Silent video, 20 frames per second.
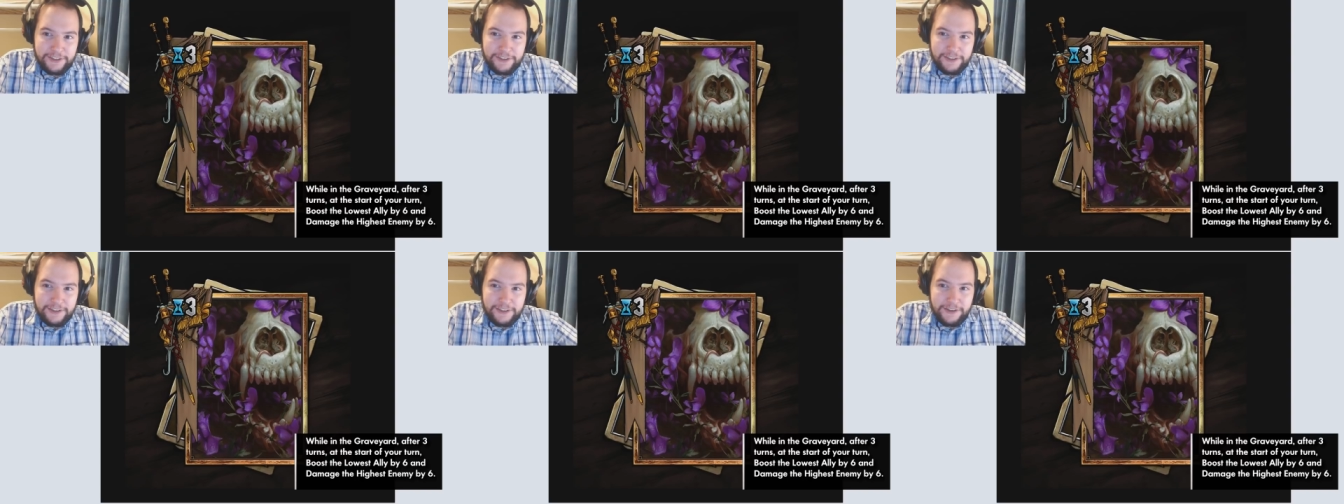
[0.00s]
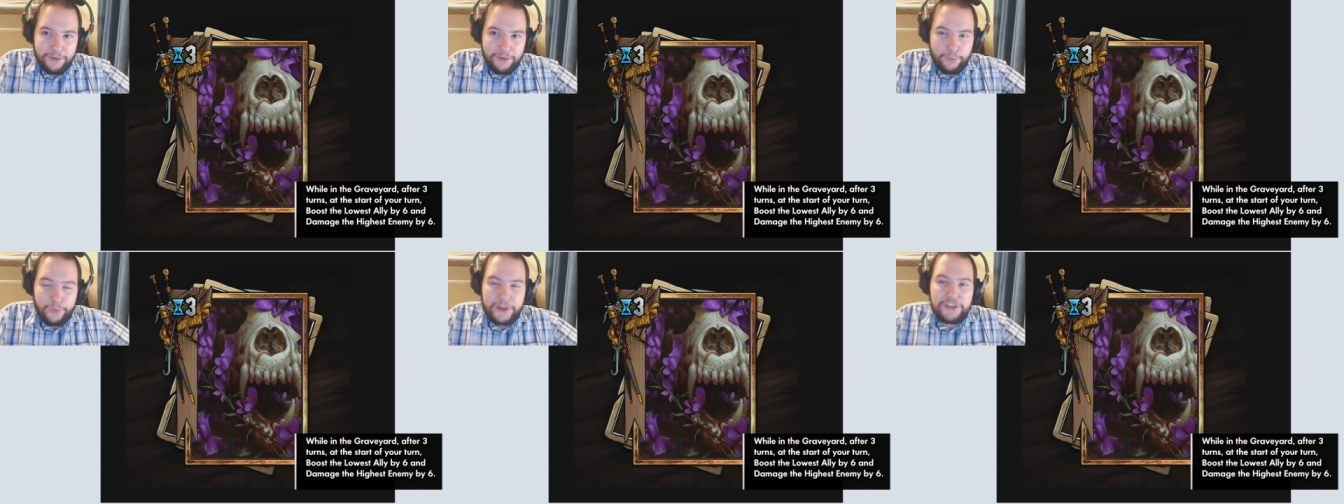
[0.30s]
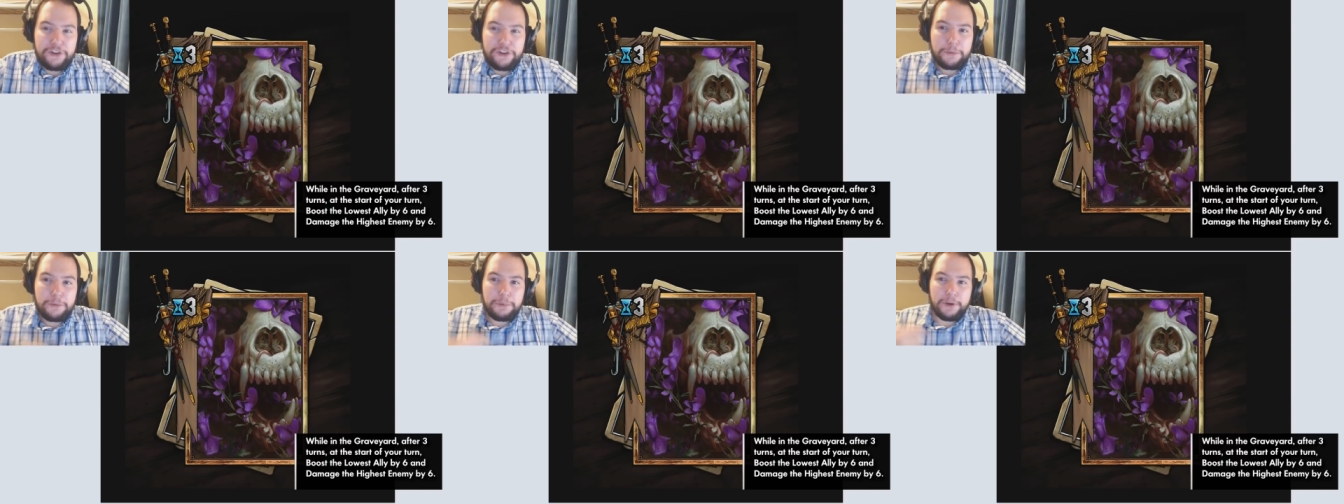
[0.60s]
when
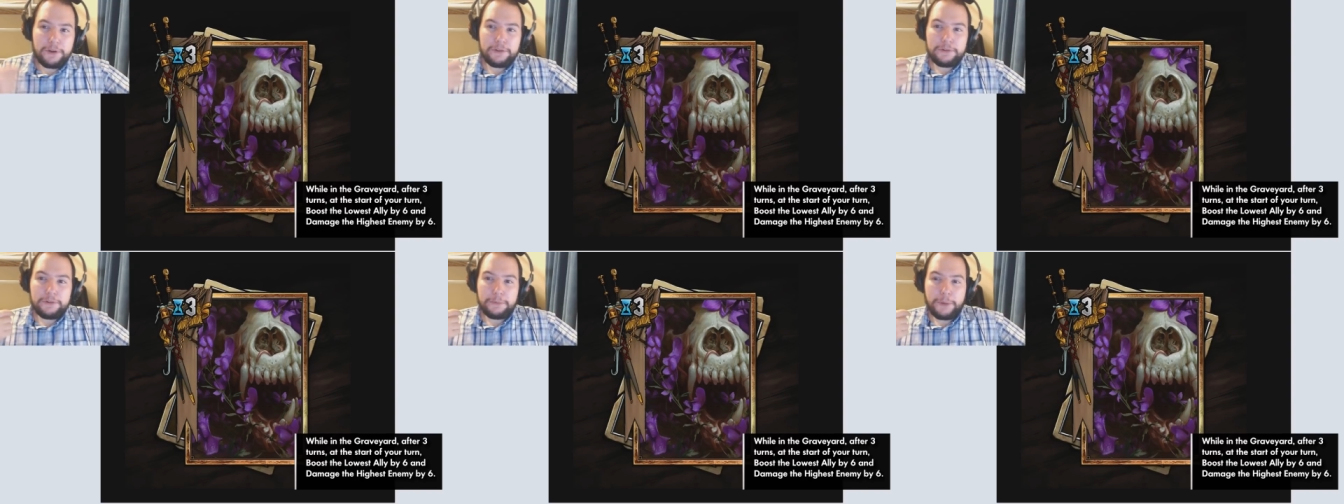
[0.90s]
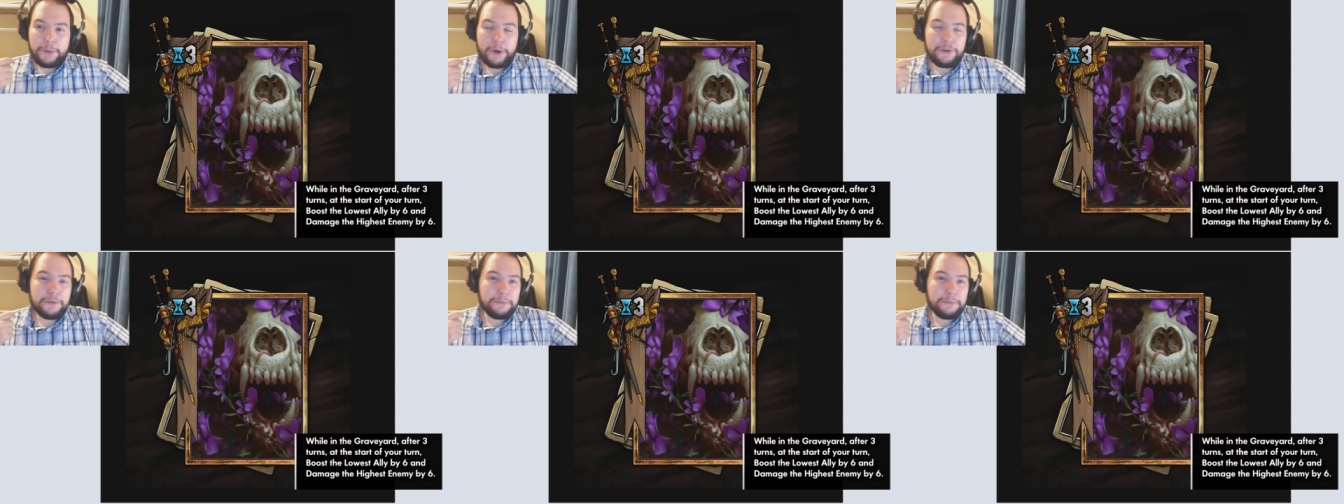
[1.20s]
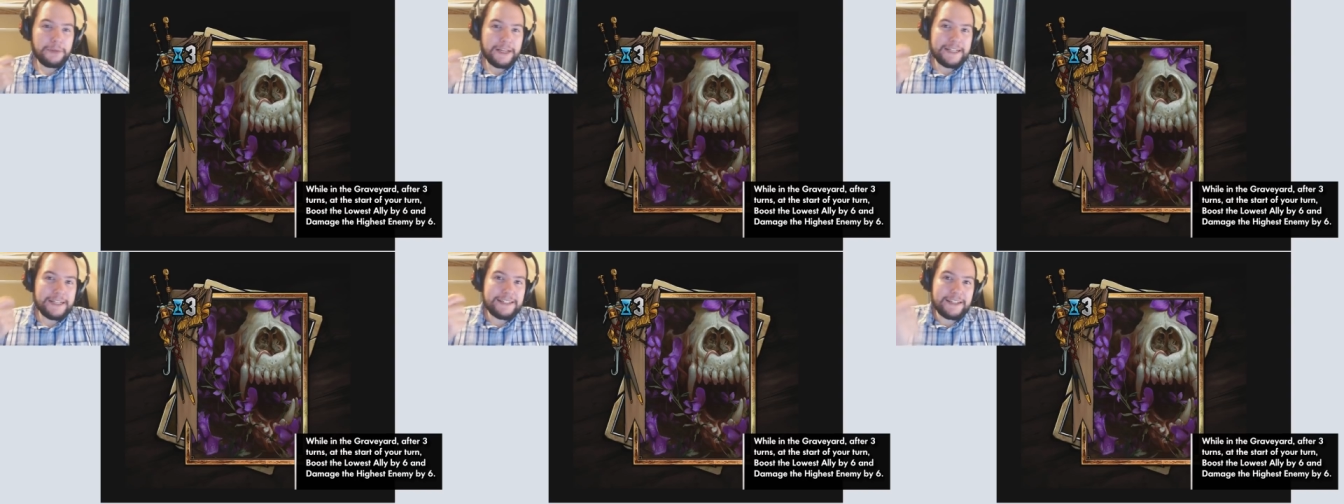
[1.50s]
your opponent
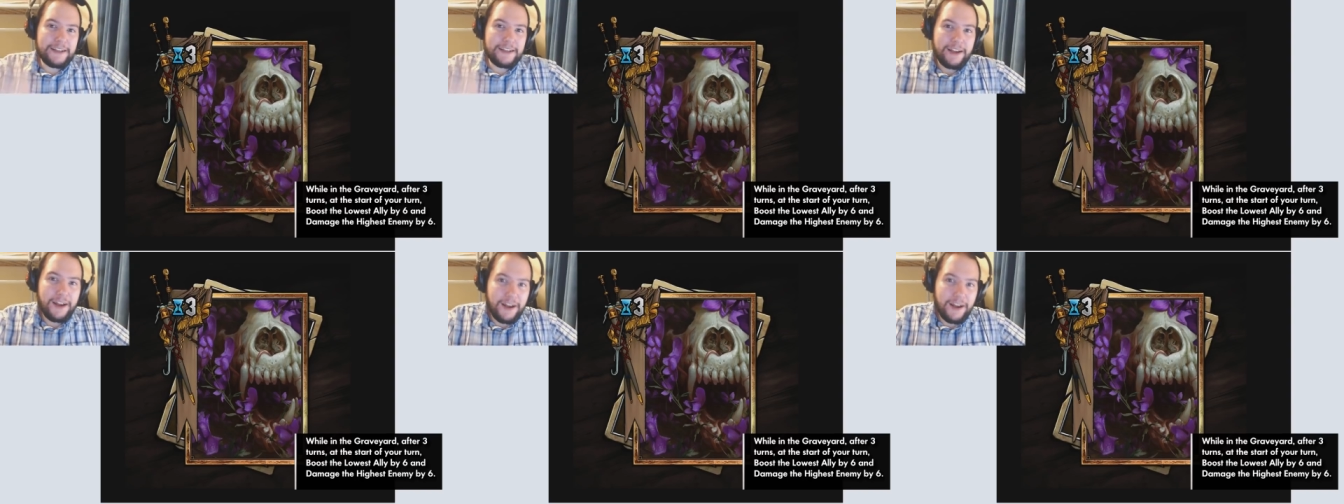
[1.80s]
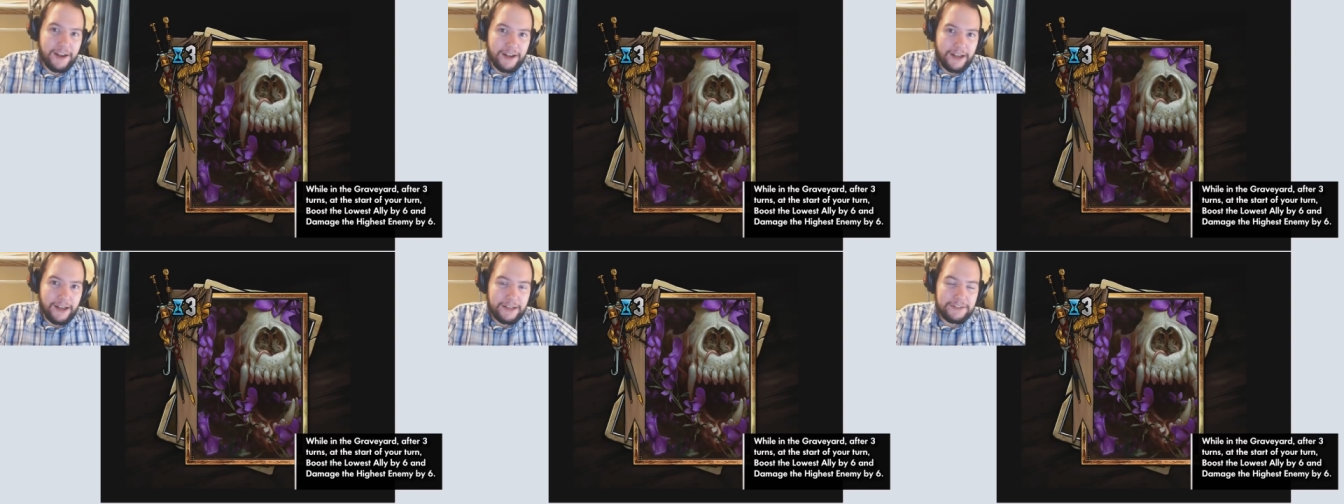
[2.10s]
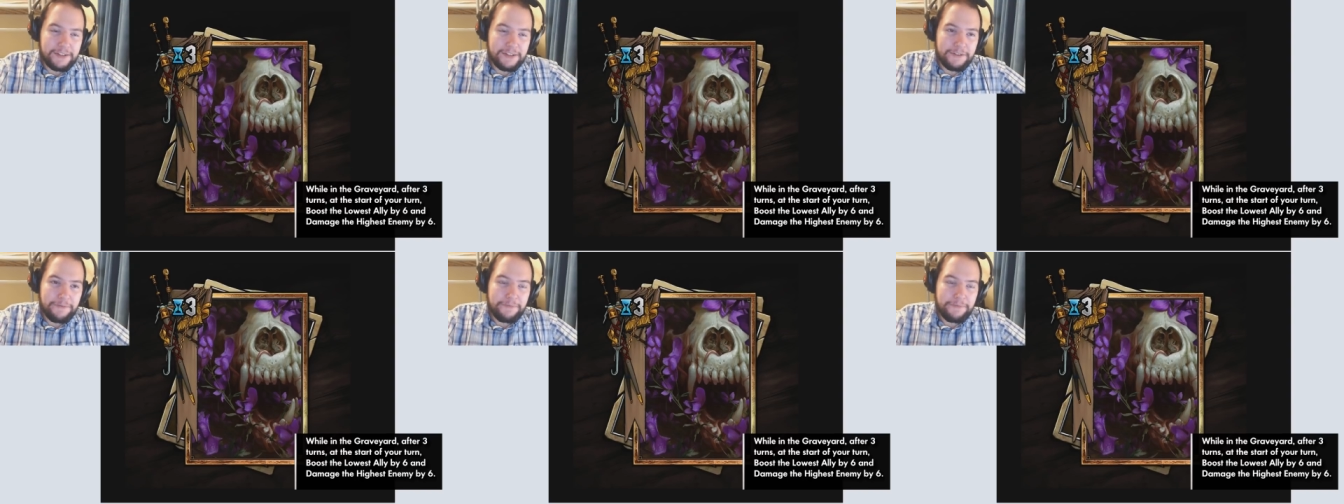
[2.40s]
plays a card